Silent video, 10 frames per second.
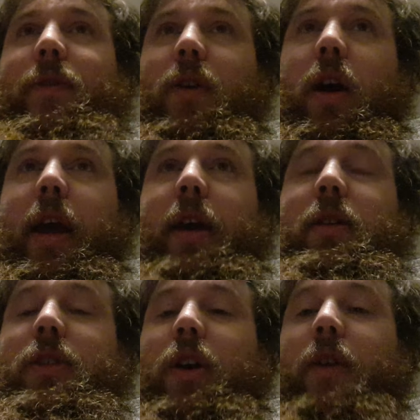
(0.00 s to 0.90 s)
Friday.
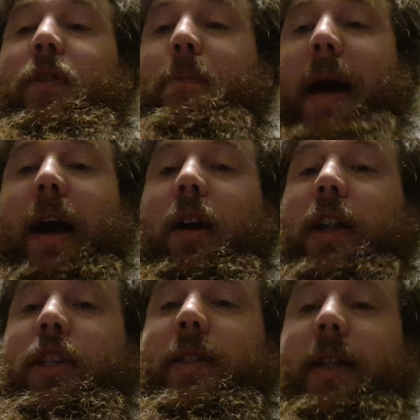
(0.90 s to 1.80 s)
So for back, I
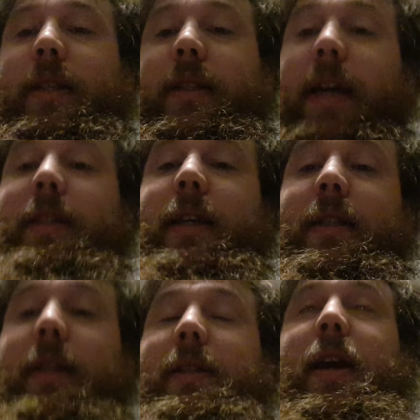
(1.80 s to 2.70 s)
just did 10
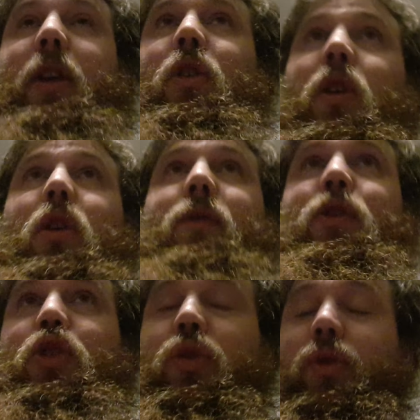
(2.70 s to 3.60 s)
sets of 10 of
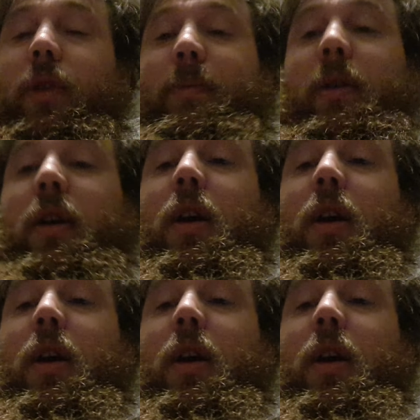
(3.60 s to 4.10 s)
neutral grip